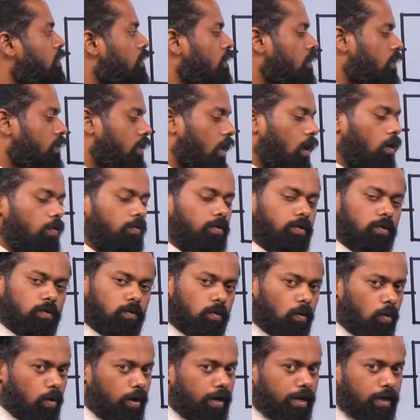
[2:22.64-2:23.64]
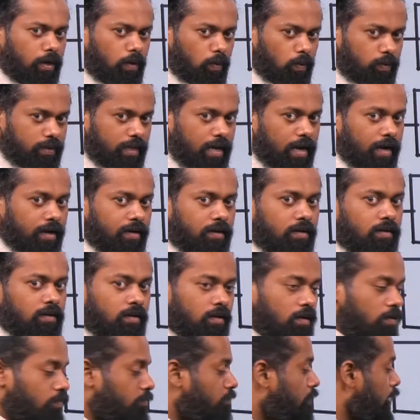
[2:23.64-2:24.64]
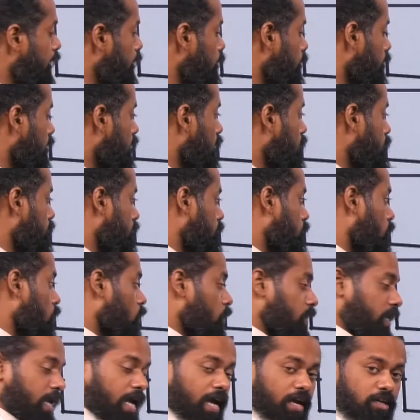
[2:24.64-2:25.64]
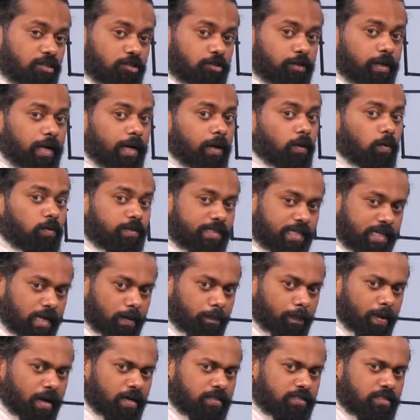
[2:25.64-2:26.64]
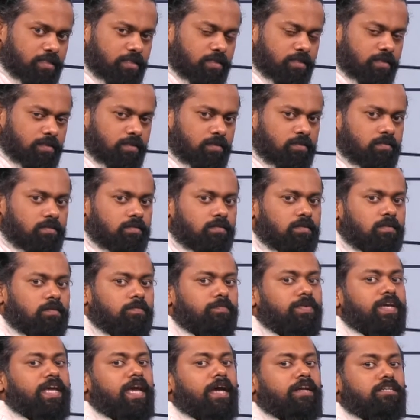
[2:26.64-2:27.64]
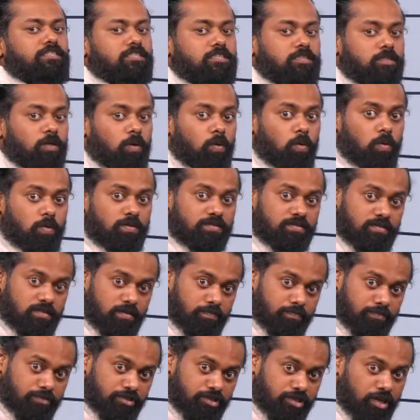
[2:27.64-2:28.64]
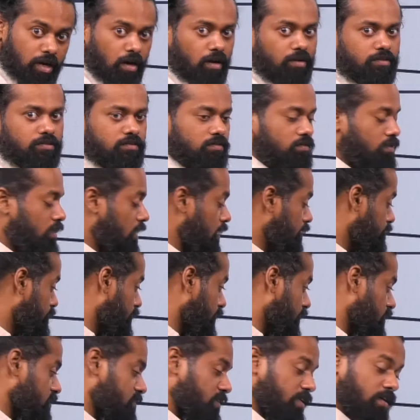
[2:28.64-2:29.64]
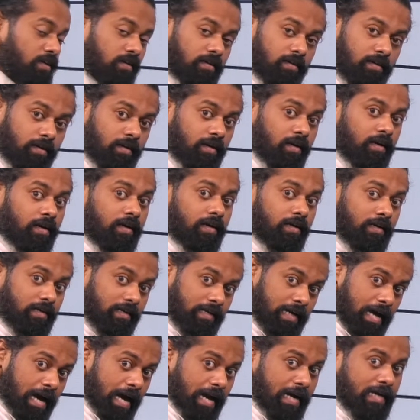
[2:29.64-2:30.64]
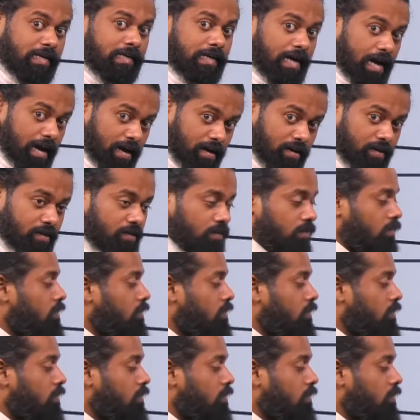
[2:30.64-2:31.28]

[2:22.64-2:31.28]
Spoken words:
Now you already know that when you give a voltage across a capacitor, we can store some charge if it is a direct current.